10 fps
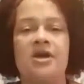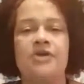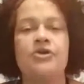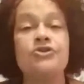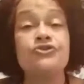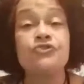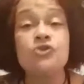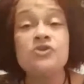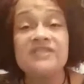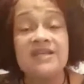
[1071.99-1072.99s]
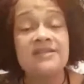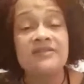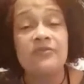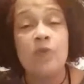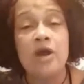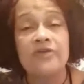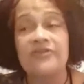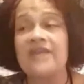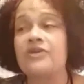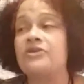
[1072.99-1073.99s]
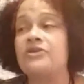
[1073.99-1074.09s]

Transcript: your true sense of worth. Like you're